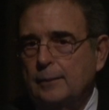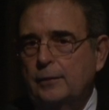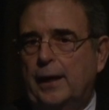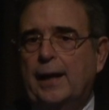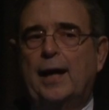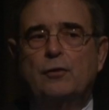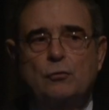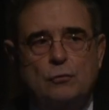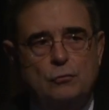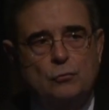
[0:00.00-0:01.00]
take
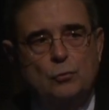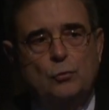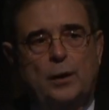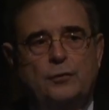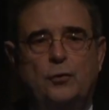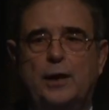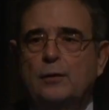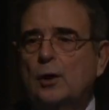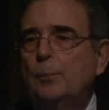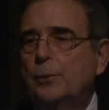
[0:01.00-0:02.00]
actions to
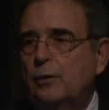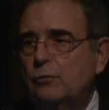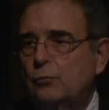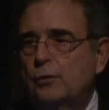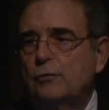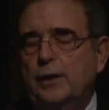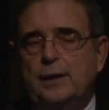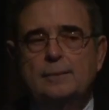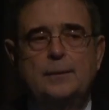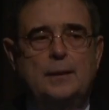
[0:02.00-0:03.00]
attract companies to the
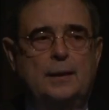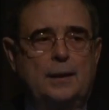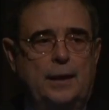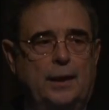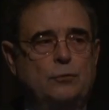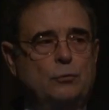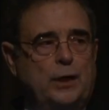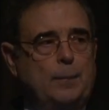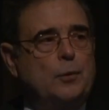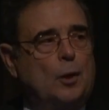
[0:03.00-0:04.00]
state and to
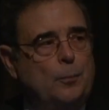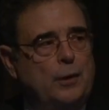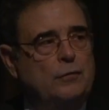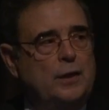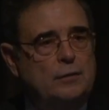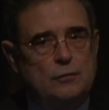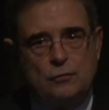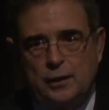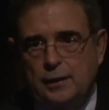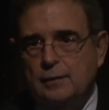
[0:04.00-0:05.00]
keep companies in the
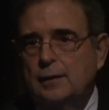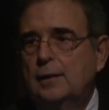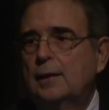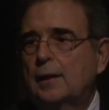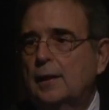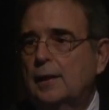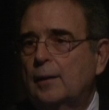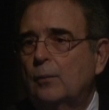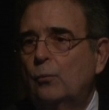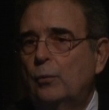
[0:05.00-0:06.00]
state
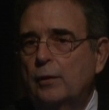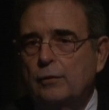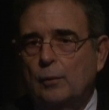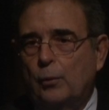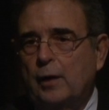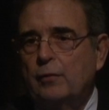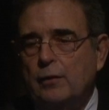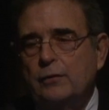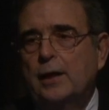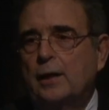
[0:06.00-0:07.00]
with whatever
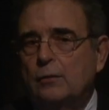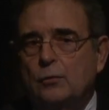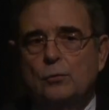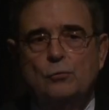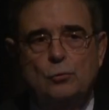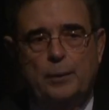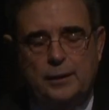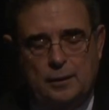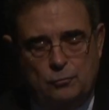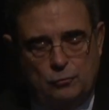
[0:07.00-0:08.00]
the state can do to
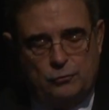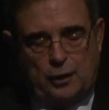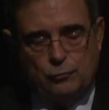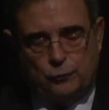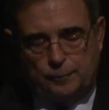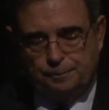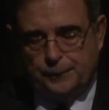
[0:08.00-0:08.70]
make them successful.